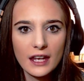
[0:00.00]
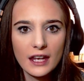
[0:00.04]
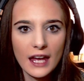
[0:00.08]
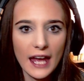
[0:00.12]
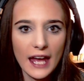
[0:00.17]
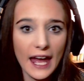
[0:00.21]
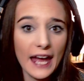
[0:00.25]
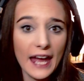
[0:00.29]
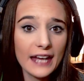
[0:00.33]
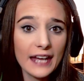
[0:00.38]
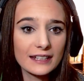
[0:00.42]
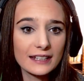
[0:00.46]

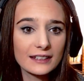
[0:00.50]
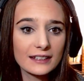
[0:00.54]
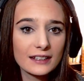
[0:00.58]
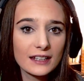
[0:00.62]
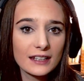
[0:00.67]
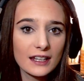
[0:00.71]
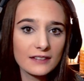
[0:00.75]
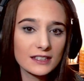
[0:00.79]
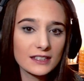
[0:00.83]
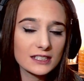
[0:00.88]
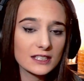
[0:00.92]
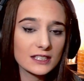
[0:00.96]
hey,
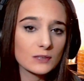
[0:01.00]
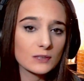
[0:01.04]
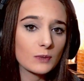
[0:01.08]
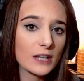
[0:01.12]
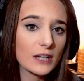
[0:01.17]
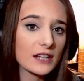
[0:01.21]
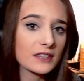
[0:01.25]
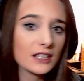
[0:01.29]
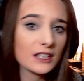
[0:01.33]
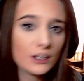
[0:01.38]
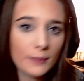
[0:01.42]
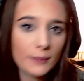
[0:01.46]
this is what I
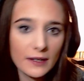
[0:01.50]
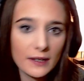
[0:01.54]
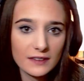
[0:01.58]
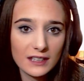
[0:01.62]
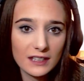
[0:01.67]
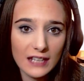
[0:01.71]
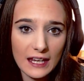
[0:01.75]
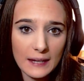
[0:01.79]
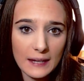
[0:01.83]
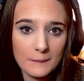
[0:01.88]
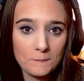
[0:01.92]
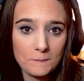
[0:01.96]
think about the
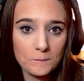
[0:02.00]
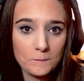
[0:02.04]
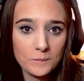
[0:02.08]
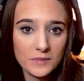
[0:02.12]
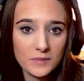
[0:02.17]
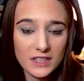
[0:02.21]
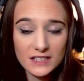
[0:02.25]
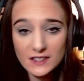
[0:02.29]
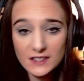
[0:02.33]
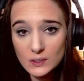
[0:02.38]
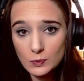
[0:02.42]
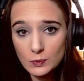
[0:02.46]
game.
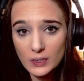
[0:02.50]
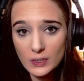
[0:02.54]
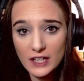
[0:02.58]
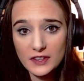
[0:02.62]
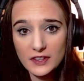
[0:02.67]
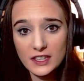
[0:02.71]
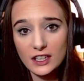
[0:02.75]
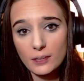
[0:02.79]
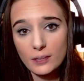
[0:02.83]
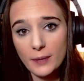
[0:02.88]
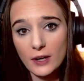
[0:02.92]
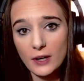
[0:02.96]
This is what I
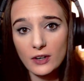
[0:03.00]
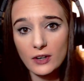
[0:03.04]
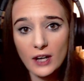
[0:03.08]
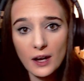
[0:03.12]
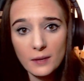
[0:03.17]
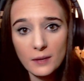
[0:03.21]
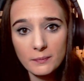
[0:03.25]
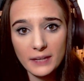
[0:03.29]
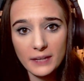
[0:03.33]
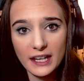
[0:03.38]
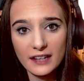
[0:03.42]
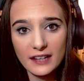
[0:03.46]
think about
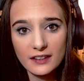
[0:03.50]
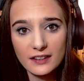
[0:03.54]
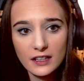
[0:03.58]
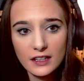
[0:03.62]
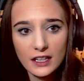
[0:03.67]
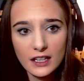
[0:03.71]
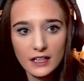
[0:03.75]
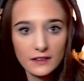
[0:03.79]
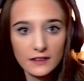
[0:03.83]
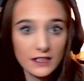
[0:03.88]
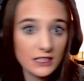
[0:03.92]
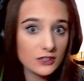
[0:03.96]
combat.
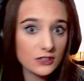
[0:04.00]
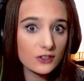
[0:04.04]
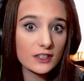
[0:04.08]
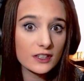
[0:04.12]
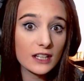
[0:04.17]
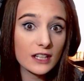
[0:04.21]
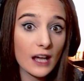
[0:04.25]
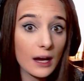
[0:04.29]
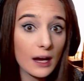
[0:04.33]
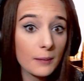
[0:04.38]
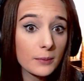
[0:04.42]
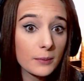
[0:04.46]
These are the
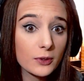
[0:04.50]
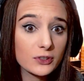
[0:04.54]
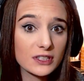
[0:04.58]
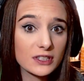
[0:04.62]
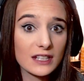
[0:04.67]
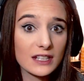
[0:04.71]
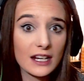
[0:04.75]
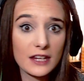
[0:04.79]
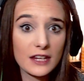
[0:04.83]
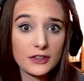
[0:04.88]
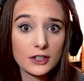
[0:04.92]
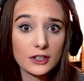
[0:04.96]
combos
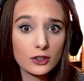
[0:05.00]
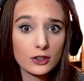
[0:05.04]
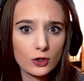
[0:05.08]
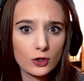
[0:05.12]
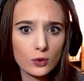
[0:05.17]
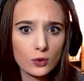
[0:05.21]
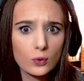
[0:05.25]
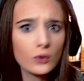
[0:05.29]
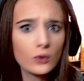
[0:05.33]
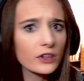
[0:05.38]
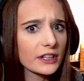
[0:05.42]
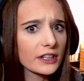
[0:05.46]
that I think are
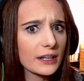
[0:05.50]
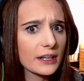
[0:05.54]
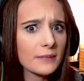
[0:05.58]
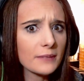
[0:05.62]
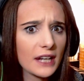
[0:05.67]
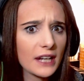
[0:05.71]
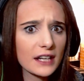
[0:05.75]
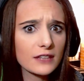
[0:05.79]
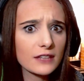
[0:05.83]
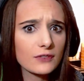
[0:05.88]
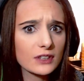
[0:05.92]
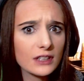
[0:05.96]
cool, and I'm
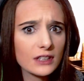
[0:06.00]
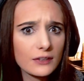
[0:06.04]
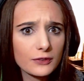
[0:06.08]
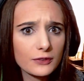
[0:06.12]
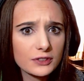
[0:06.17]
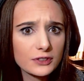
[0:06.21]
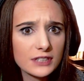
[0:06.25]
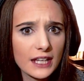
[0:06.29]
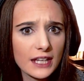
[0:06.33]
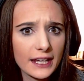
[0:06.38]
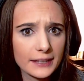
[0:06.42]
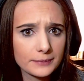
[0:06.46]
not even level
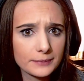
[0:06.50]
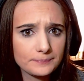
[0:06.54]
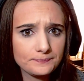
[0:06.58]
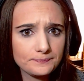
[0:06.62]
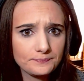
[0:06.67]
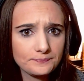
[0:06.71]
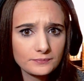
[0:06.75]
10.